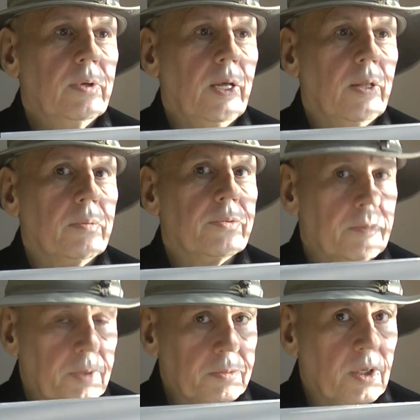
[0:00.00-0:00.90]
And
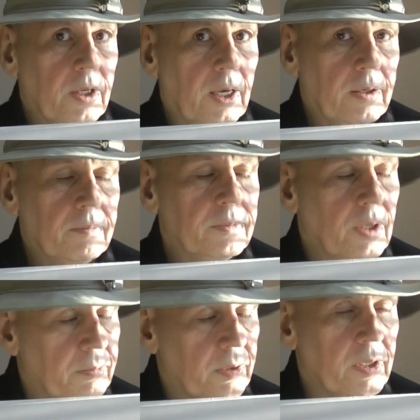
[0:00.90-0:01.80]
sometimes they can,
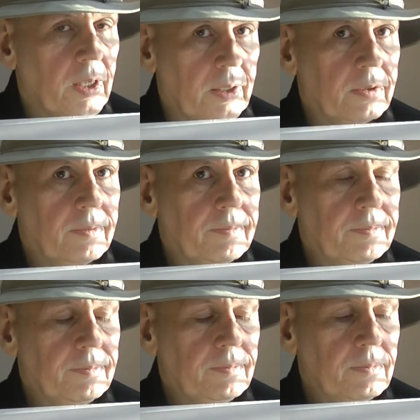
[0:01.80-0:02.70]
sometimes they can't.
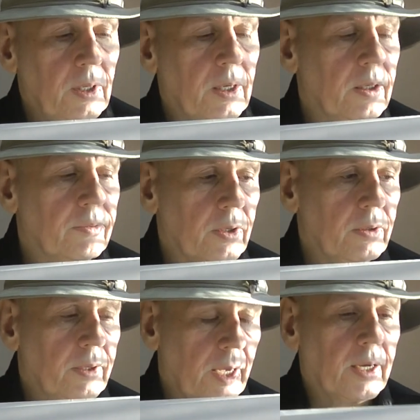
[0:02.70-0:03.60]
And if they
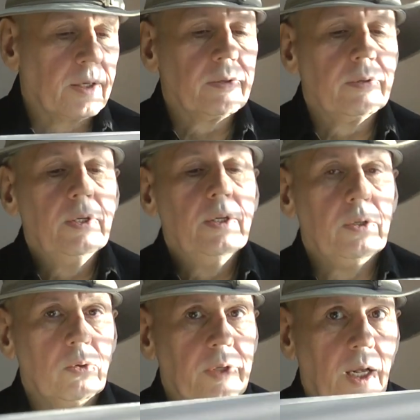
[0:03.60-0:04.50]
can't,
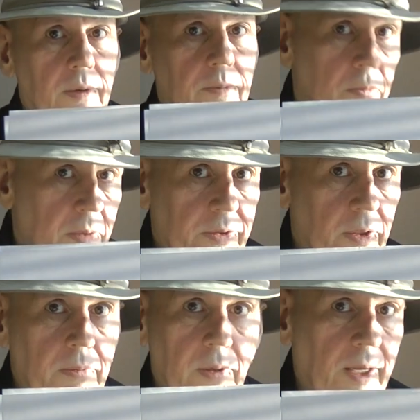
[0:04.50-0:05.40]
you tell them you missed
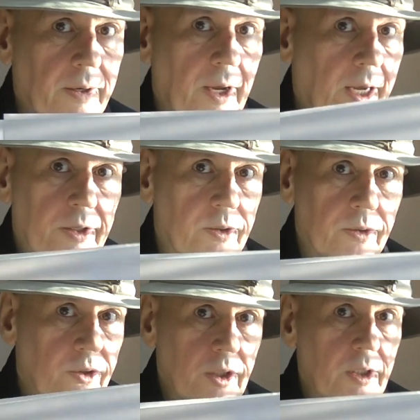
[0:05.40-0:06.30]
the letter H or
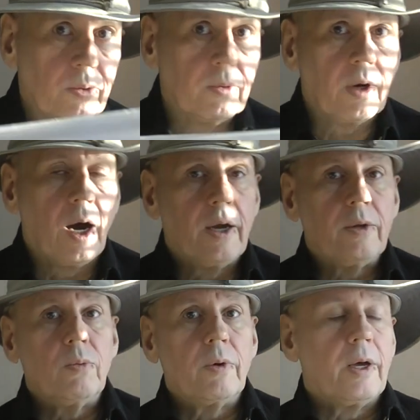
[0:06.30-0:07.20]
G or I
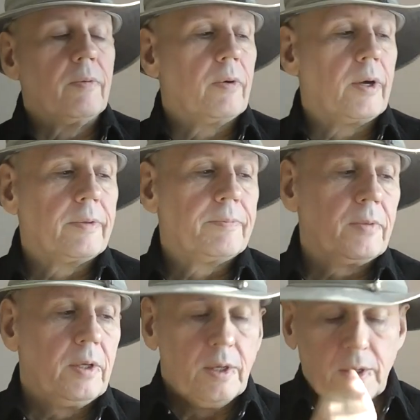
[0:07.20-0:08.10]
or whatever, right?
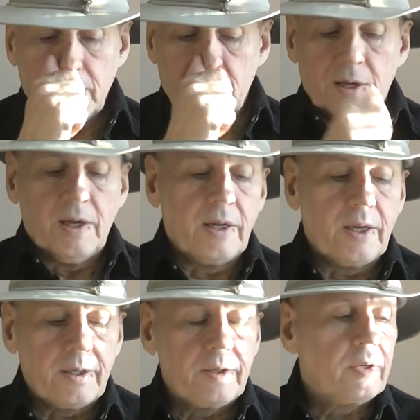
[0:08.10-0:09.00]
And
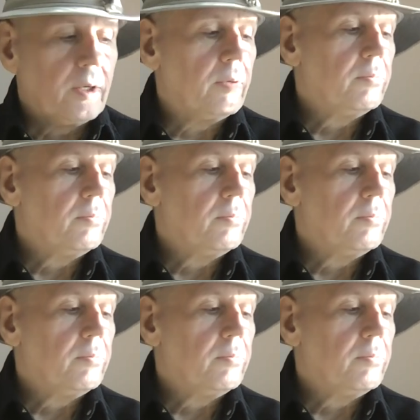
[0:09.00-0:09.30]
then,